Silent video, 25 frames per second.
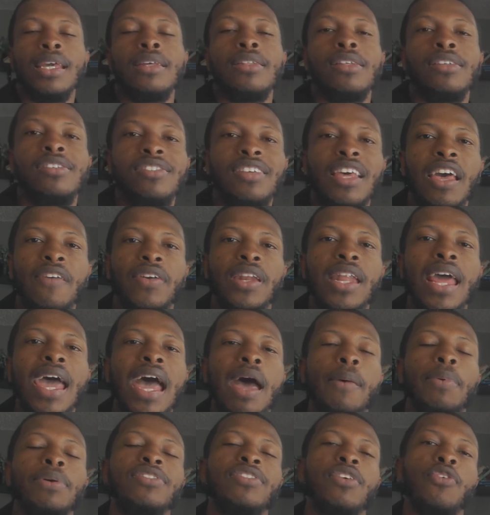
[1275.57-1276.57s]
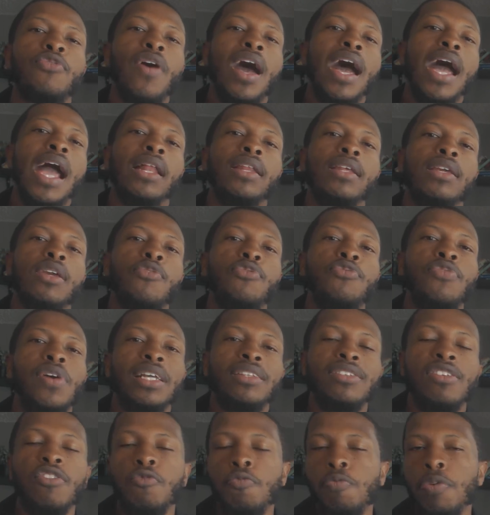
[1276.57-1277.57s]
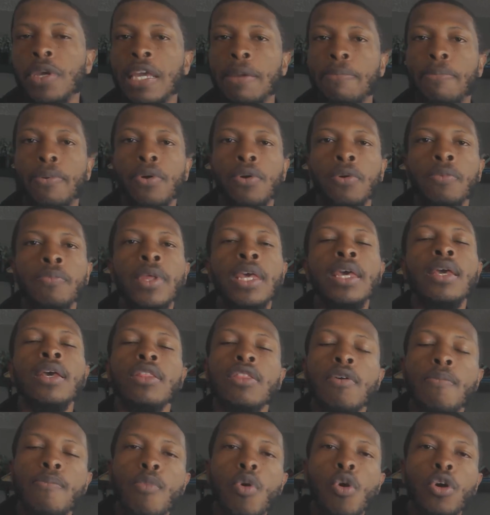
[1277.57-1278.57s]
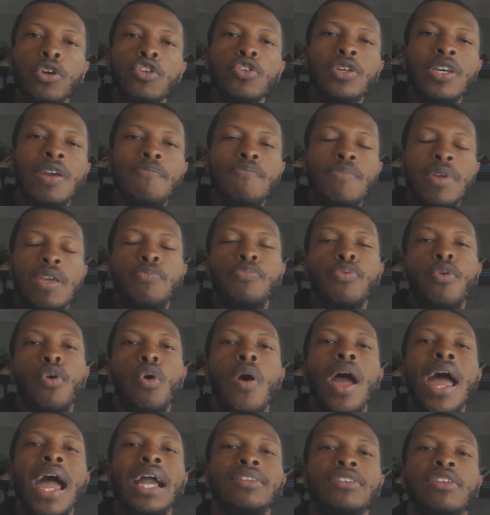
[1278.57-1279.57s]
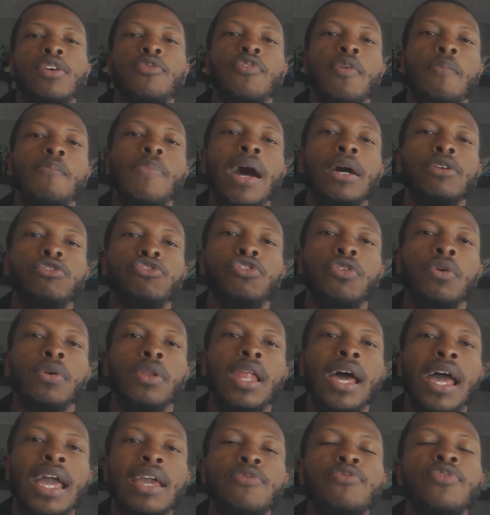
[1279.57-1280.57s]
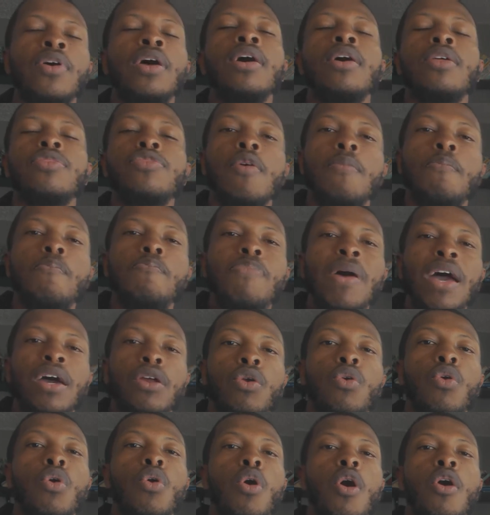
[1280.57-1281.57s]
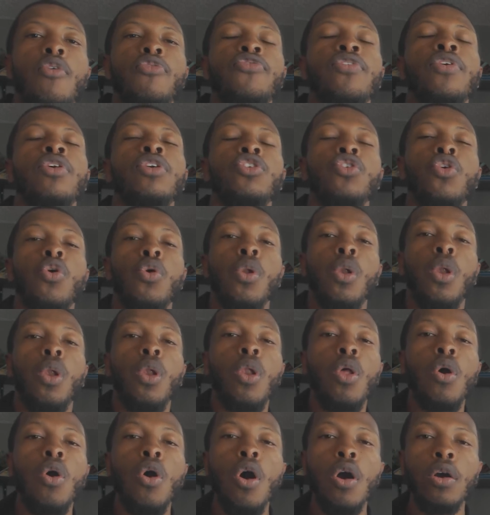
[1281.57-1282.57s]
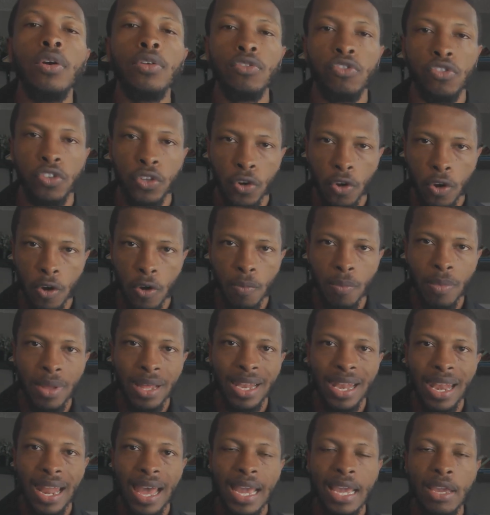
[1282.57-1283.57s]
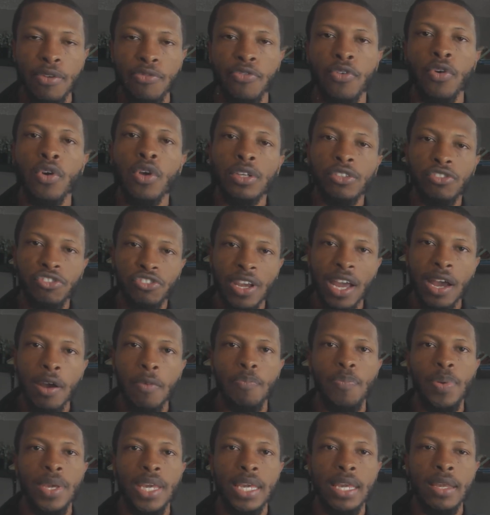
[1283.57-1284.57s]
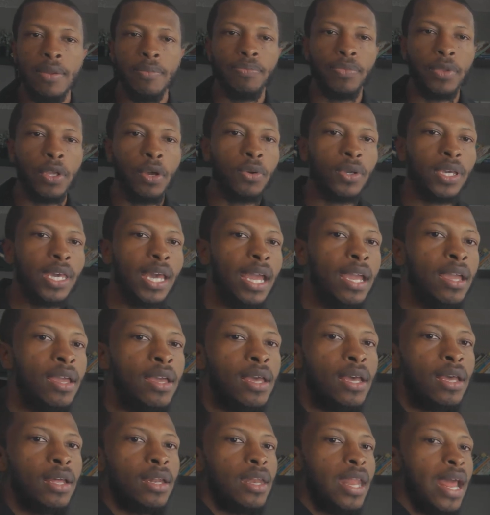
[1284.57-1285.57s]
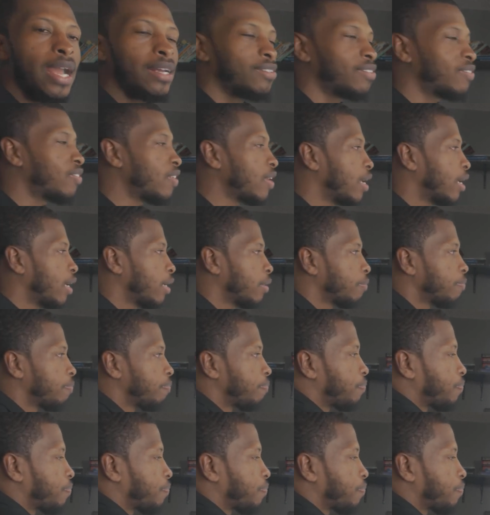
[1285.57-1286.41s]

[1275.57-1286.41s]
in the seven habits of highly effective people. The more you can be proactive about your life, the better off your long term life shall be. Okay. Next thing